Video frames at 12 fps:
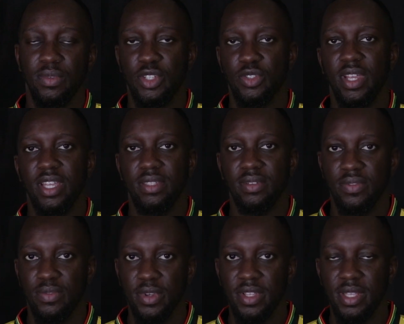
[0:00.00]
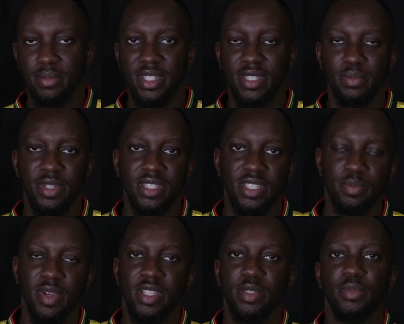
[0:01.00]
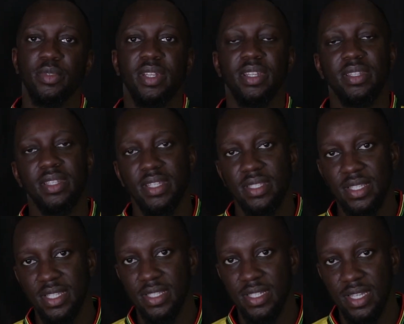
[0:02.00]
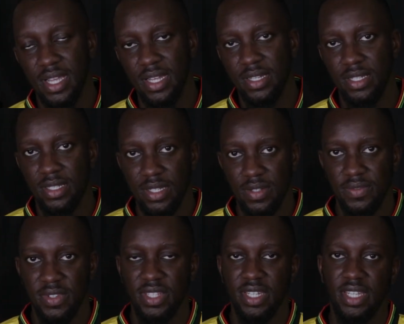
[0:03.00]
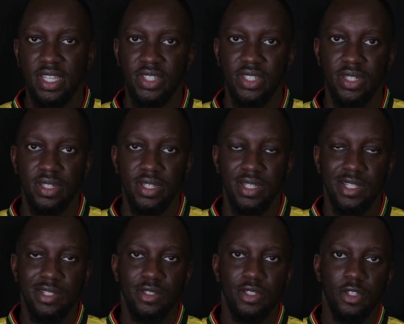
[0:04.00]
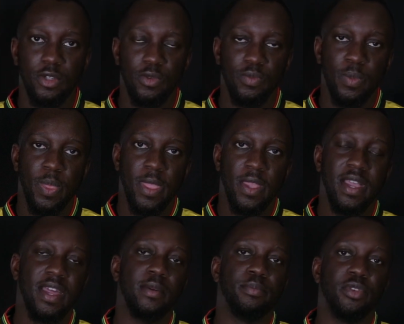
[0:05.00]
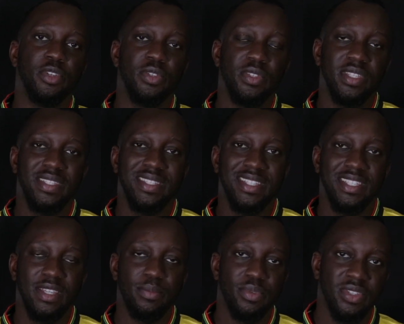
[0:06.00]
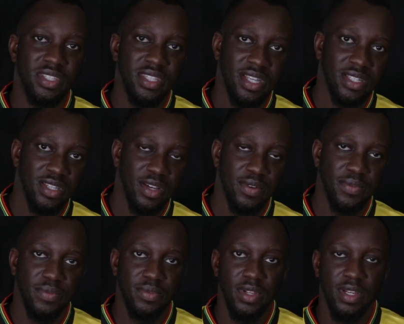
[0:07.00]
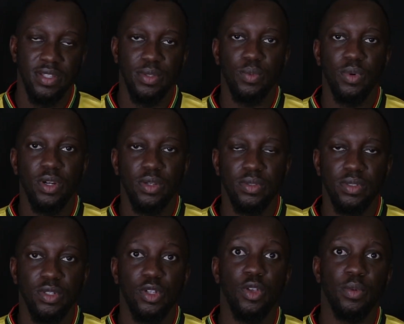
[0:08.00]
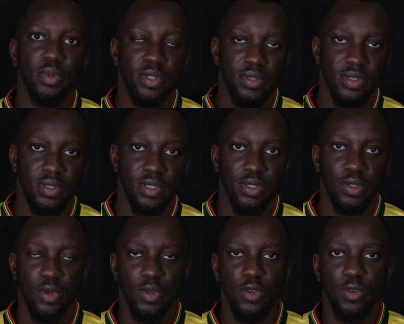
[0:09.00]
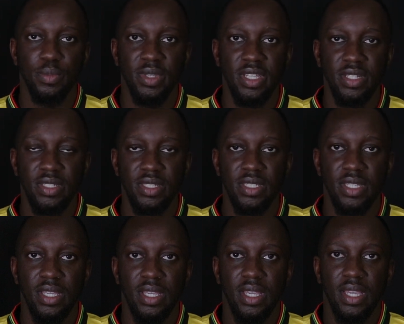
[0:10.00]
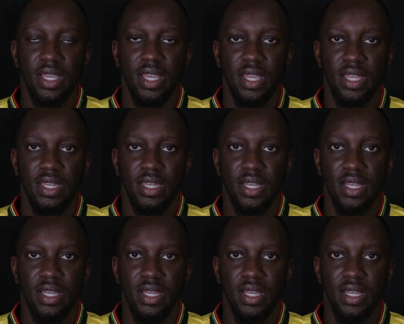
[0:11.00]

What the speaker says: try to avoid them as much as possible, and this is not good for the nation. So Ghana produces 16% of the world global cocoa beans, and